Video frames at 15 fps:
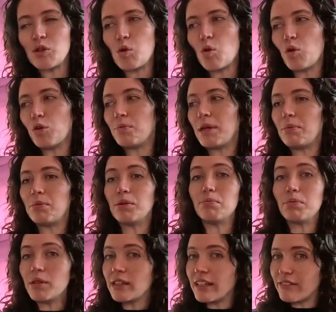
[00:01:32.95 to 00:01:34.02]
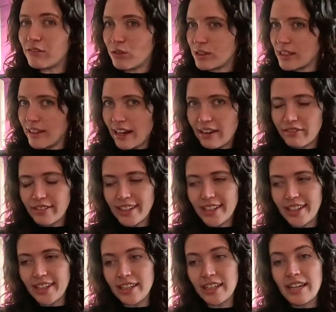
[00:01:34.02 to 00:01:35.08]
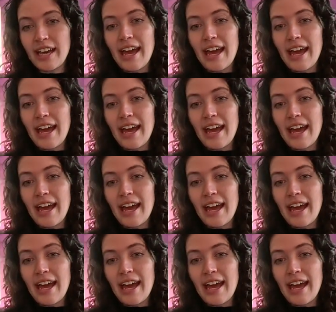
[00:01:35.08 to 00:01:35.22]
or people building for South Africa,